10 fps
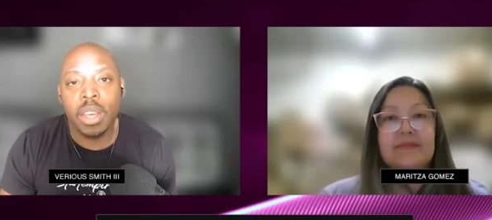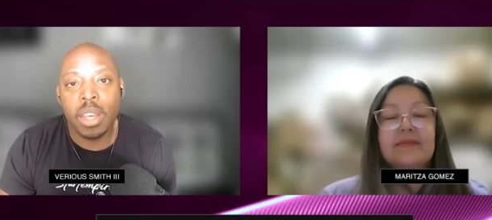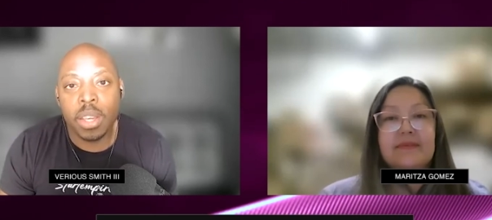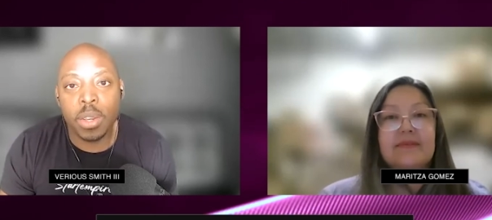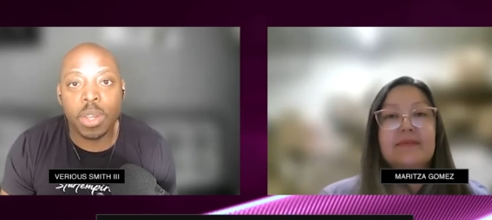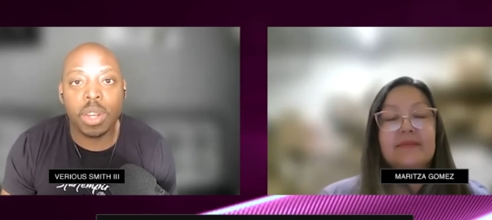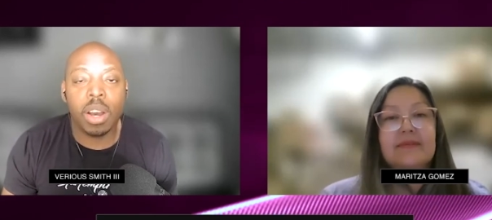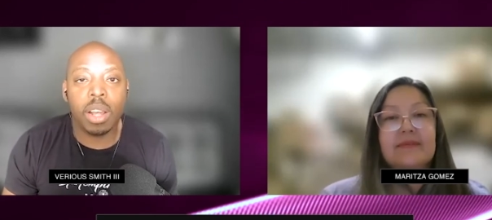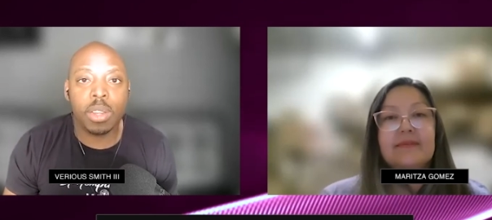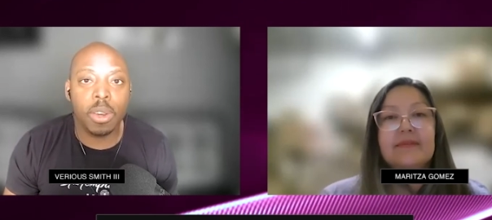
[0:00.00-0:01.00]
Speaker 1: You should
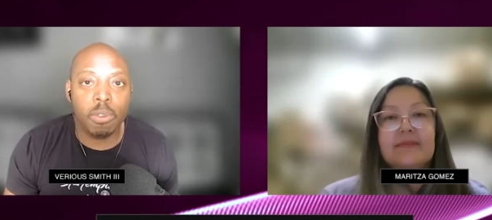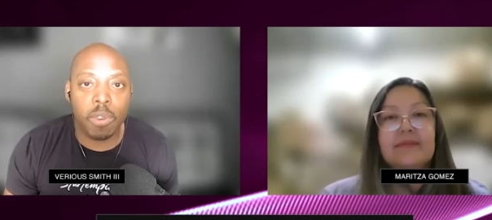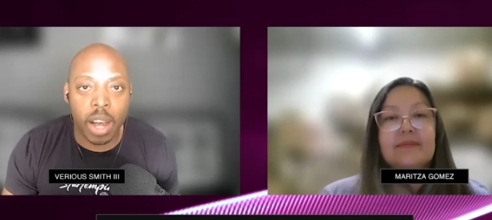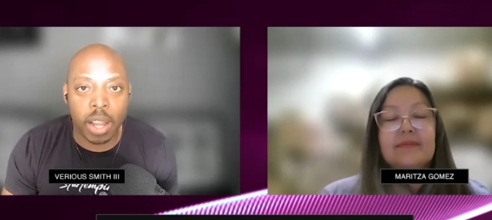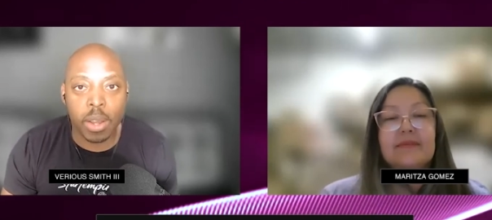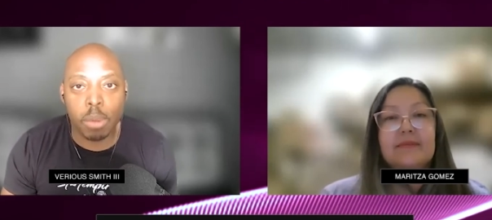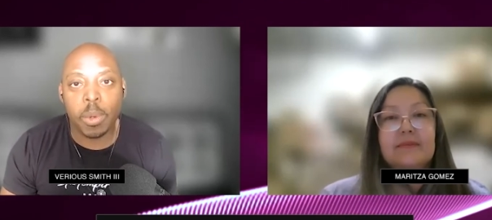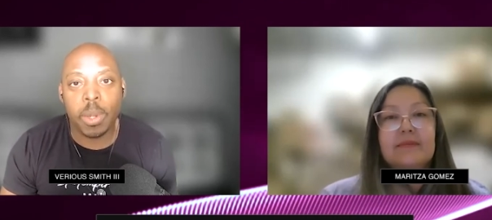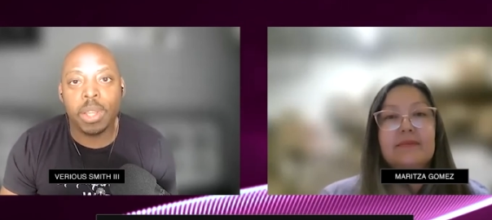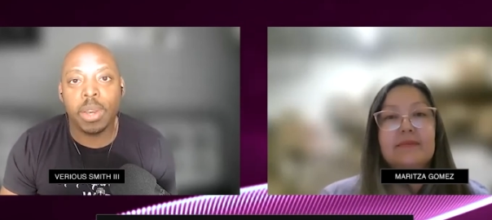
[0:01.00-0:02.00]
also follow
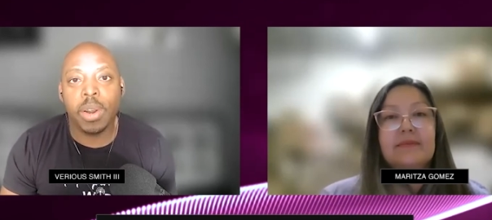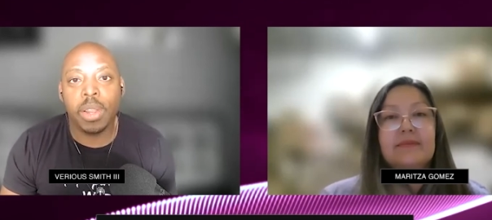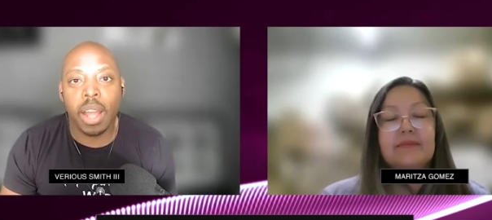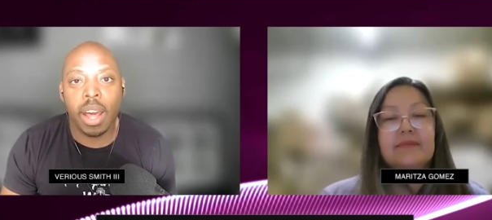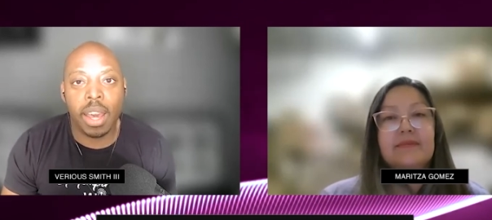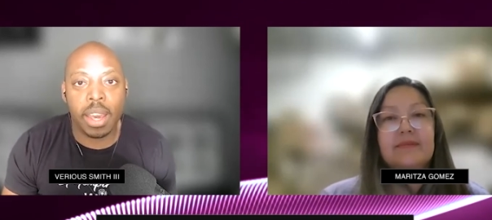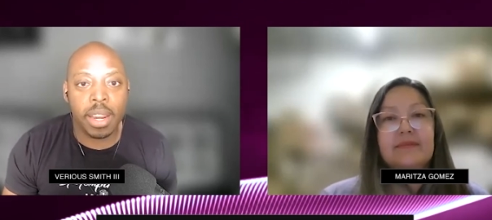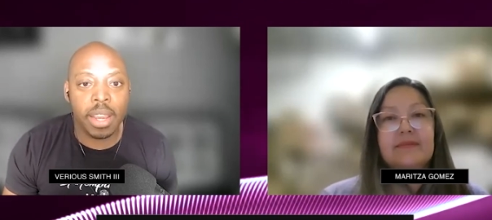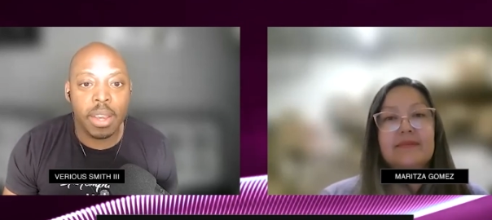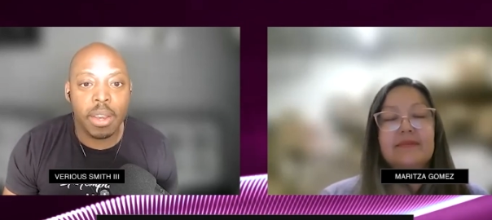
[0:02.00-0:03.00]
Maritza
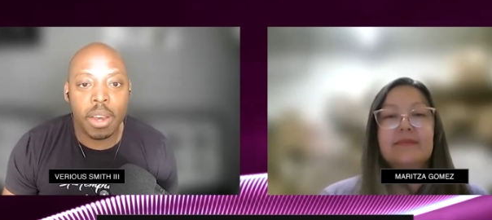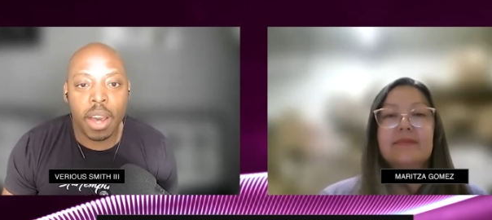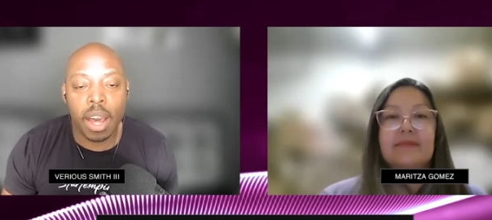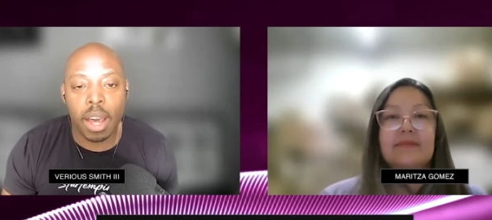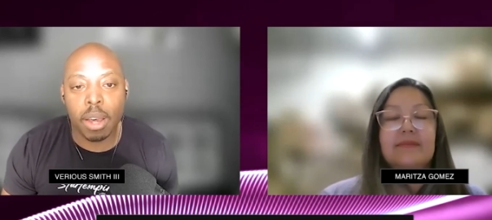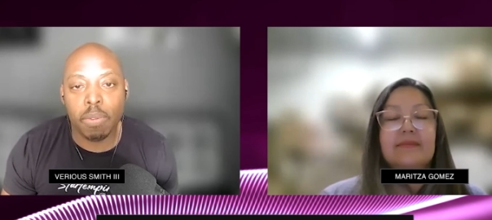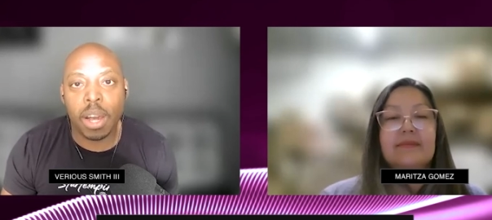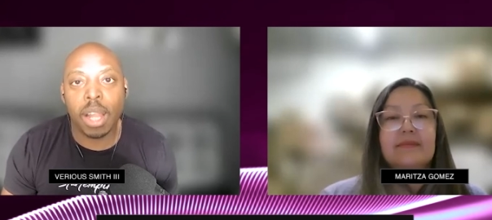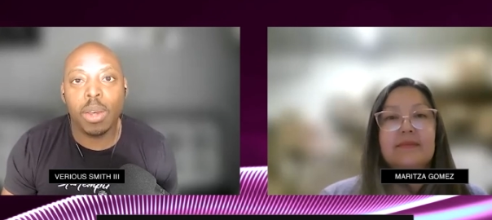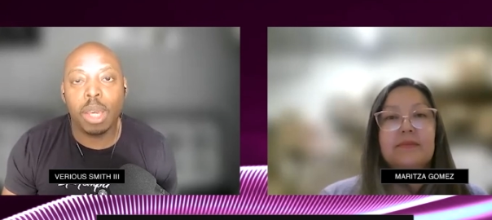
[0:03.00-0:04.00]
online, uh,
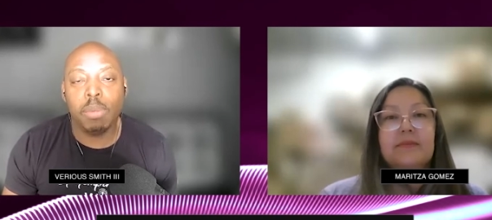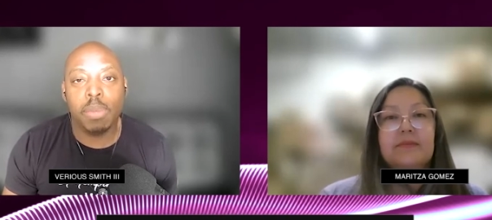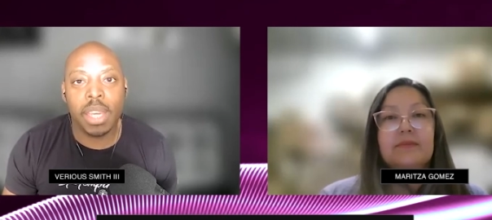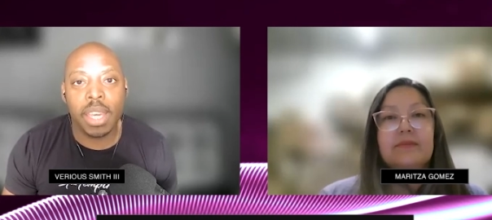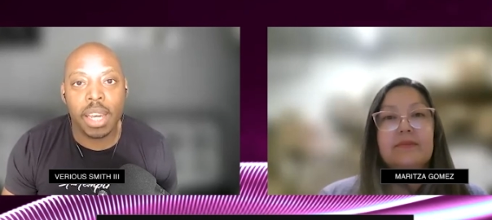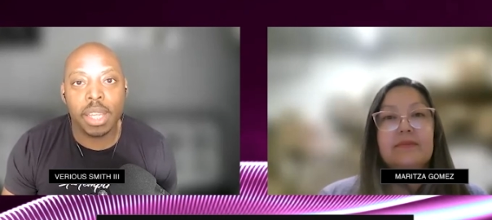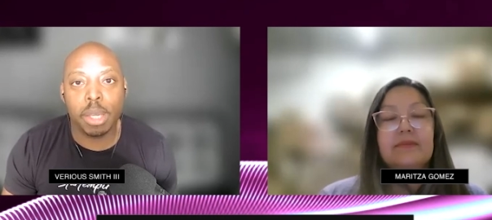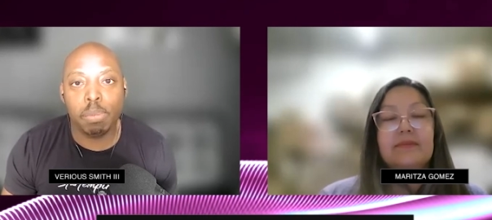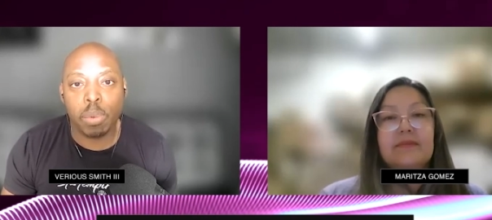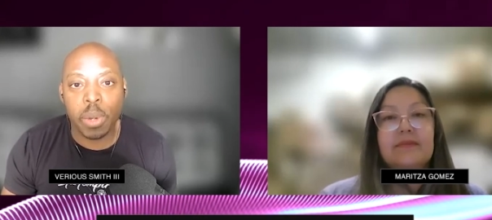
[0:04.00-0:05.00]
follow MG
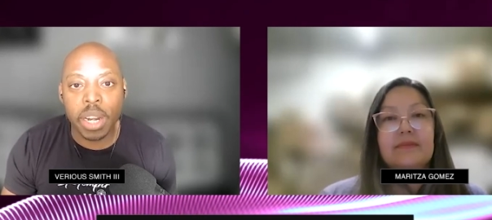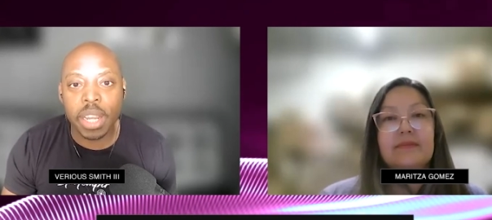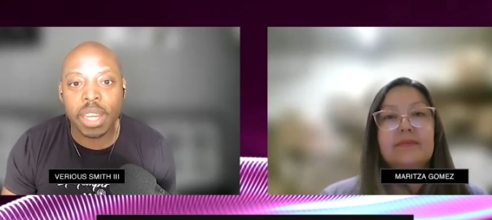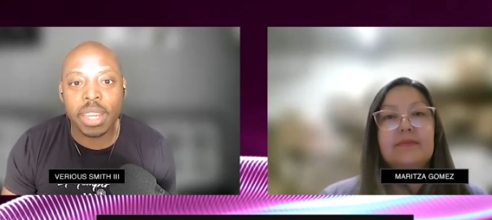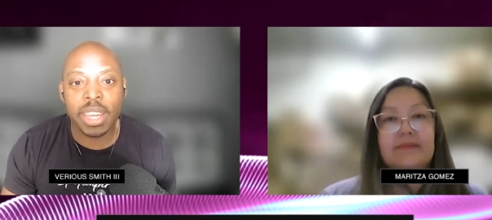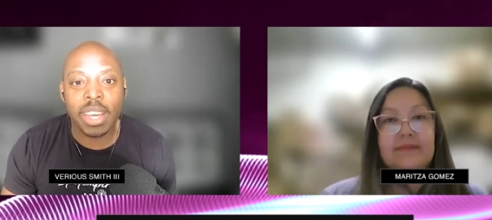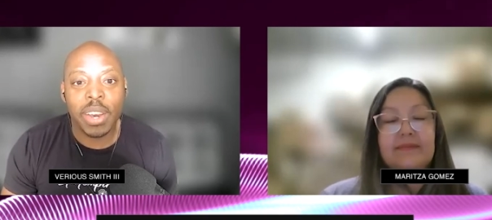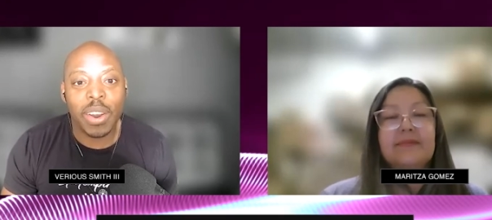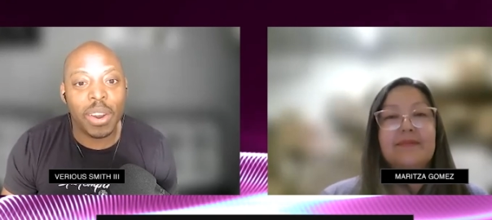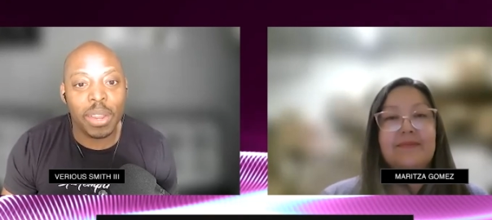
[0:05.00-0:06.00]
Custom Printing
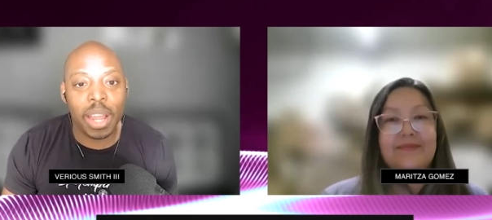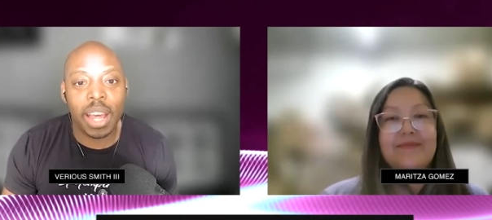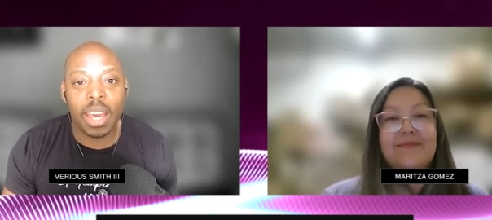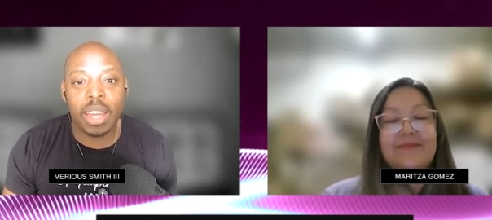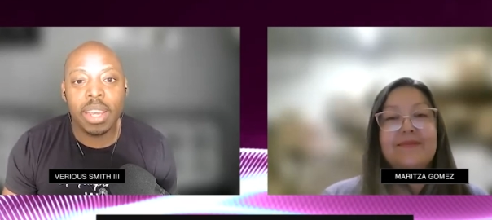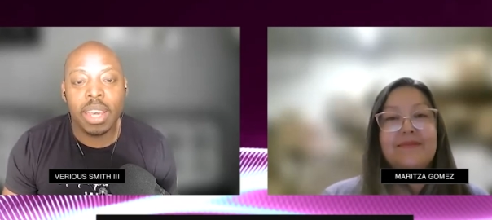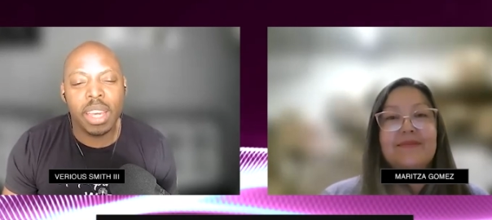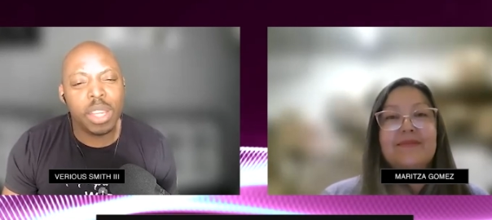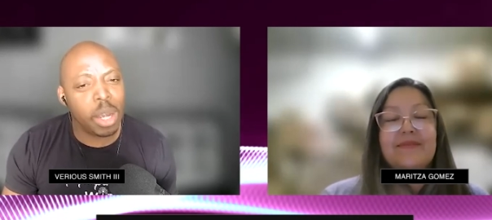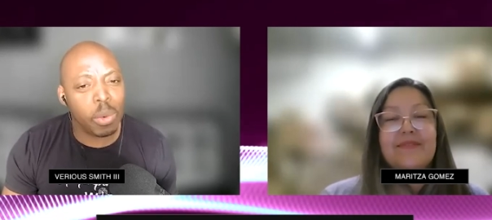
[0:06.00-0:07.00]
online.
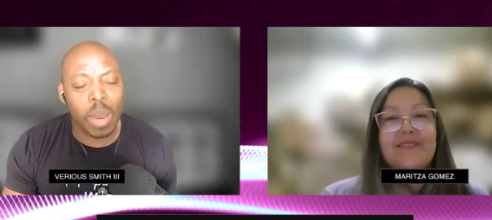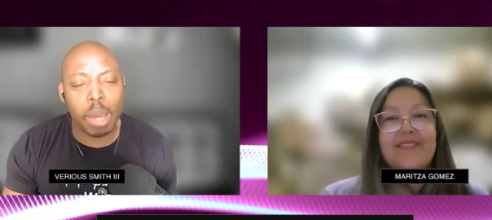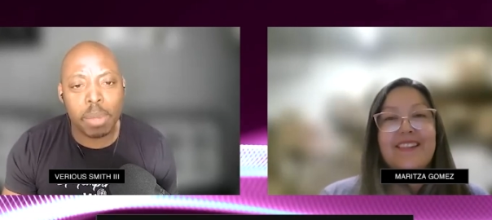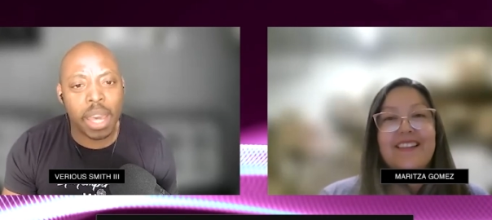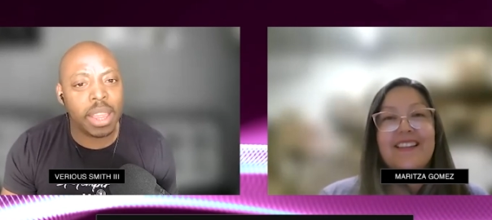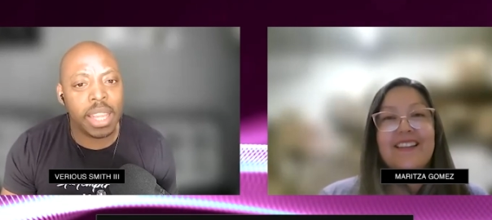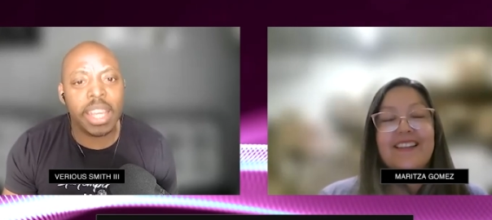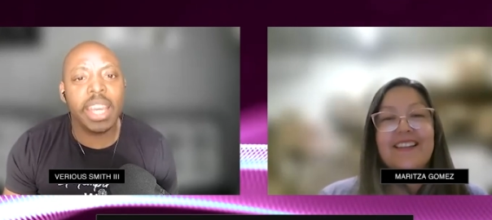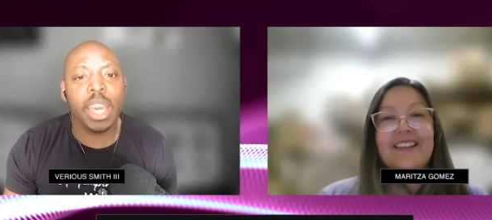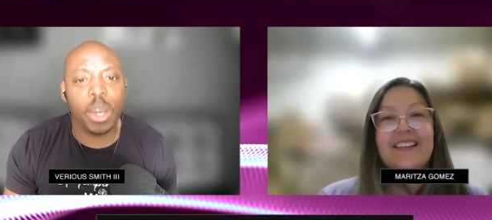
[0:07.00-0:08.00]
Is there a website that
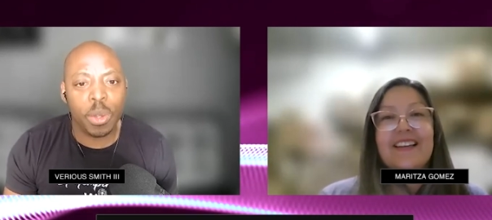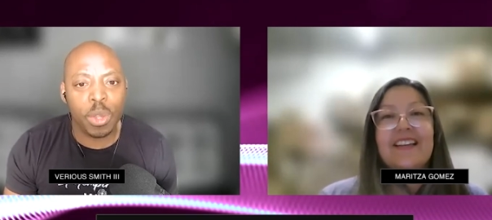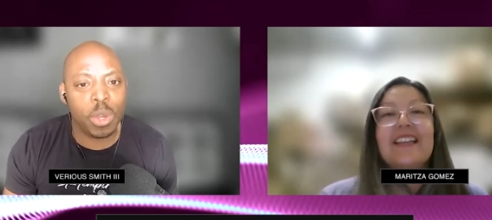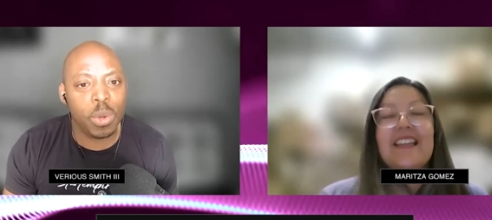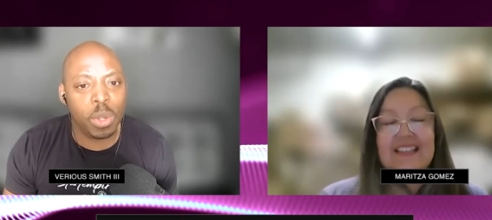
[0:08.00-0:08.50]
they can go to yes. as